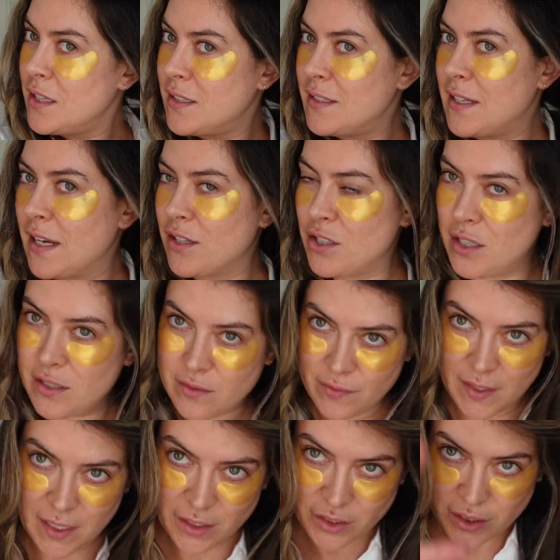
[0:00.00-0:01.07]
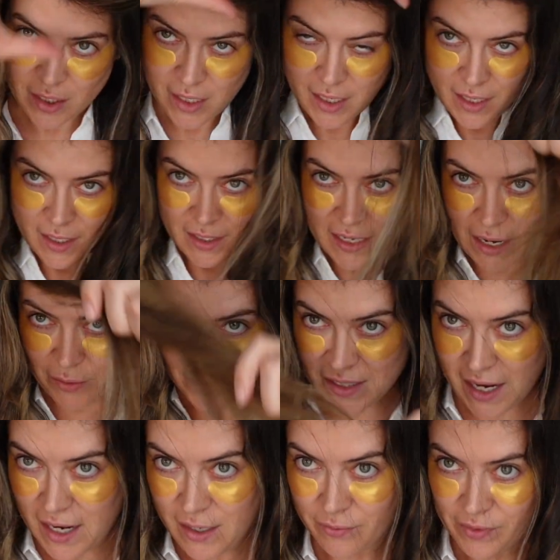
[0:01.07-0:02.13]
this section is finished. Now it's
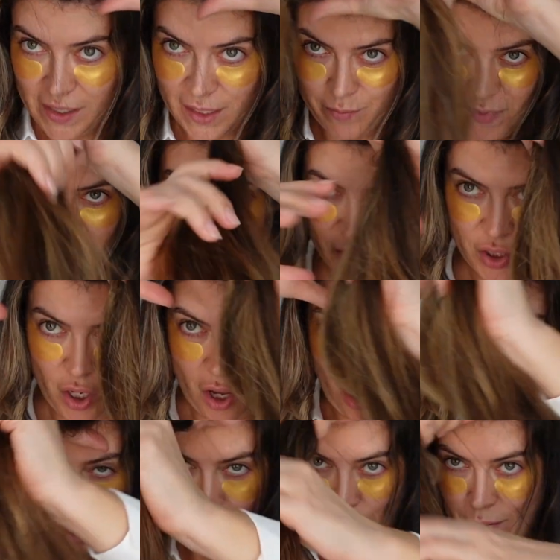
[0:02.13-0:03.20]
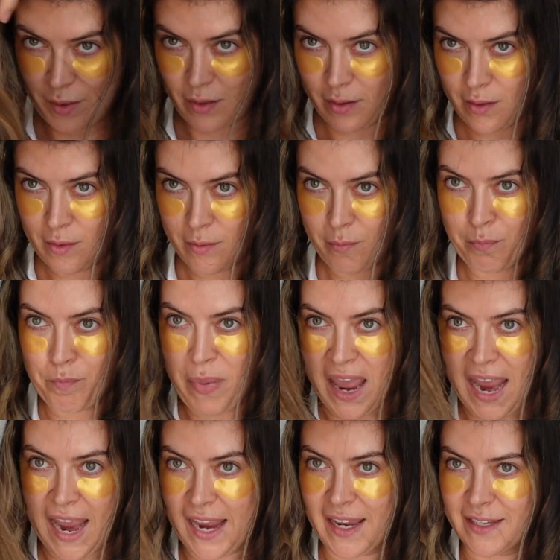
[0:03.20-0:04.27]
kind of like my top
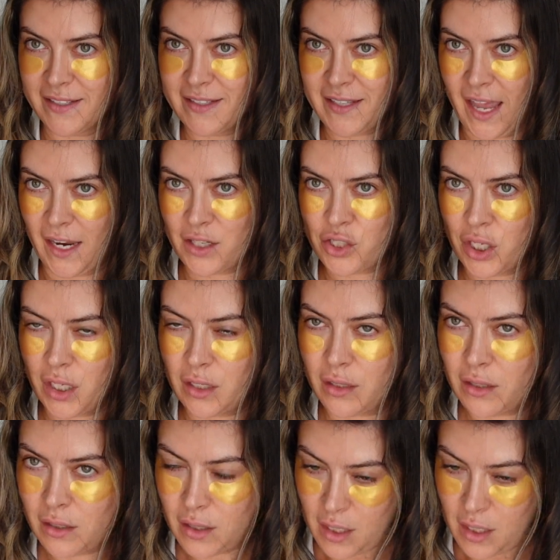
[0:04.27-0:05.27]
bang section.